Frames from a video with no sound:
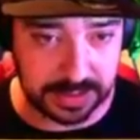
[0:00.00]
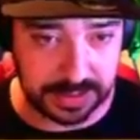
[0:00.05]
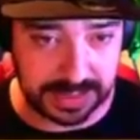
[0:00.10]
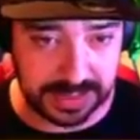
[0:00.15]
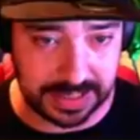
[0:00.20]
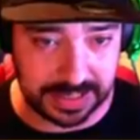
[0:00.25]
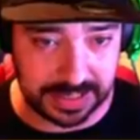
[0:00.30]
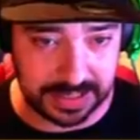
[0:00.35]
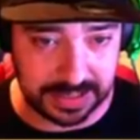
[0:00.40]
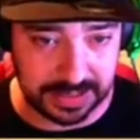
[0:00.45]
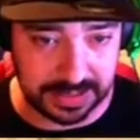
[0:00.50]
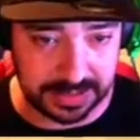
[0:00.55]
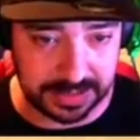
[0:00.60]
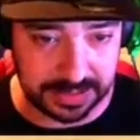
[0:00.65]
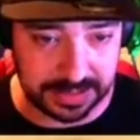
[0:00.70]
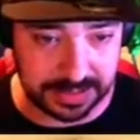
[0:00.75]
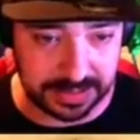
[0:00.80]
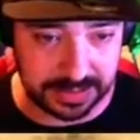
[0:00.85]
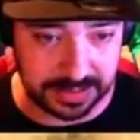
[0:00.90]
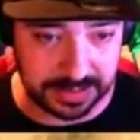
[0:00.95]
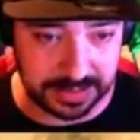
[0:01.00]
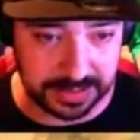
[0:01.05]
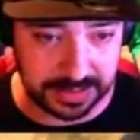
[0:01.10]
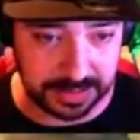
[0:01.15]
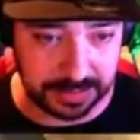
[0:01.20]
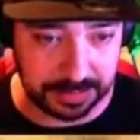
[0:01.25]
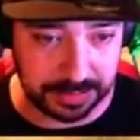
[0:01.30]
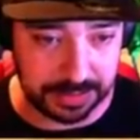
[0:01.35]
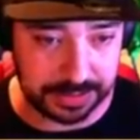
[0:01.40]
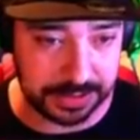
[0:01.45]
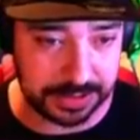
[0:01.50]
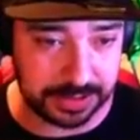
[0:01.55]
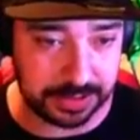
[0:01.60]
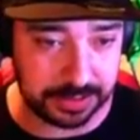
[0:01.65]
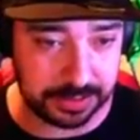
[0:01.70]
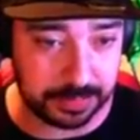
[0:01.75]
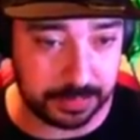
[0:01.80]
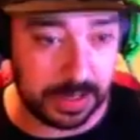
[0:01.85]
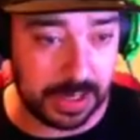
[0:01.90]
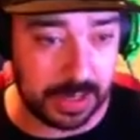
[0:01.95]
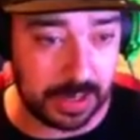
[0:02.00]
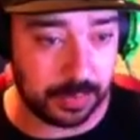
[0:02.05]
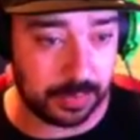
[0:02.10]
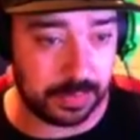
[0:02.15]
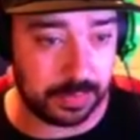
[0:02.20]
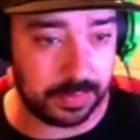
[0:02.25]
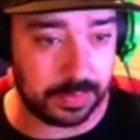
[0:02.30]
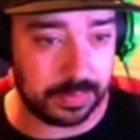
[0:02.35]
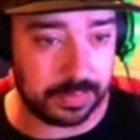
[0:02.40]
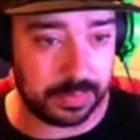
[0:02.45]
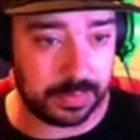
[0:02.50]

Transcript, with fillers: Did I kill it? I punched it too. Whoa!